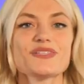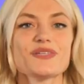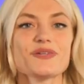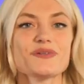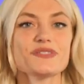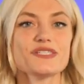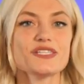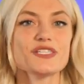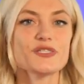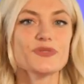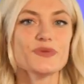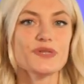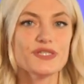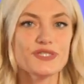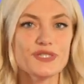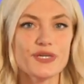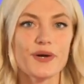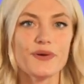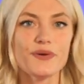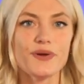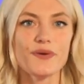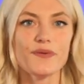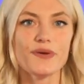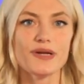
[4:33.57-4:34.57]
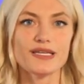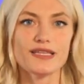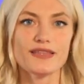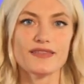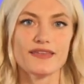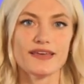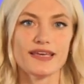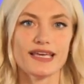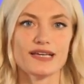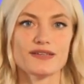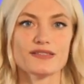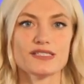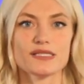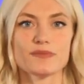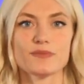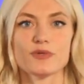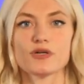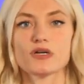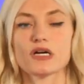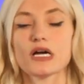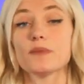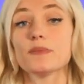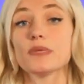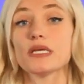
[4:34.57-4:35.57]
So since we don't know anything else
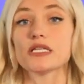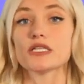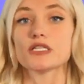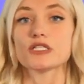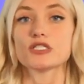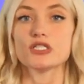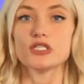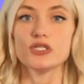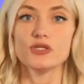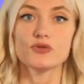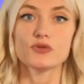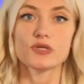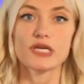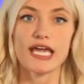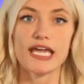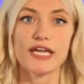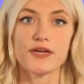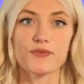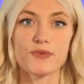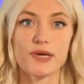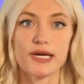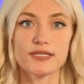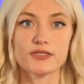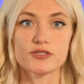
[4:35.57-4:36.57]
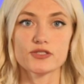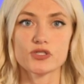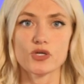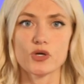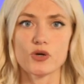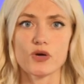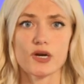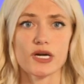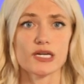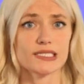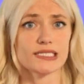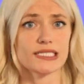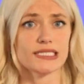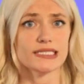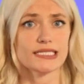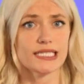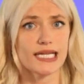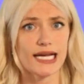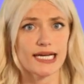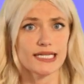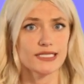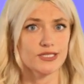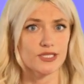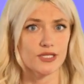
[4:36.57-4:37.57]
about Camila's UK rental, or at least
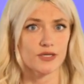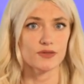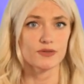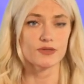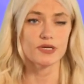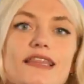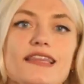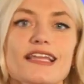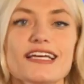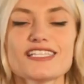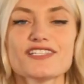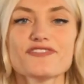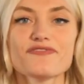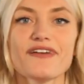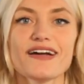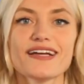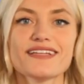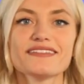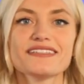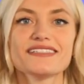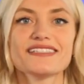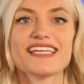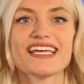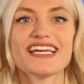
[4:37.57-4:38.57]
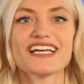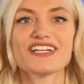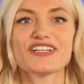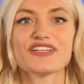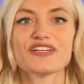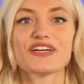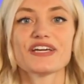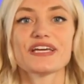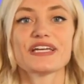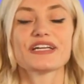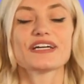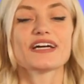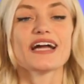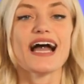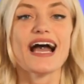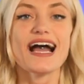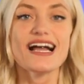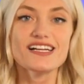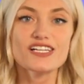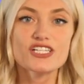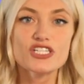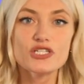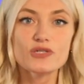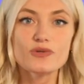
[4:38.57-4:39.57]
I don't, let's finally take a look at her
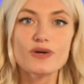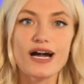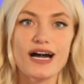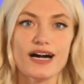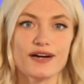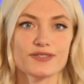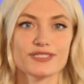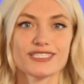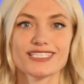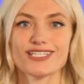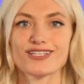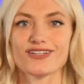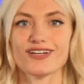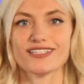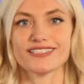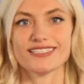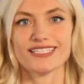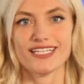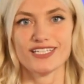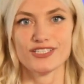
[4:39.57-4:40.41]
actual house in Los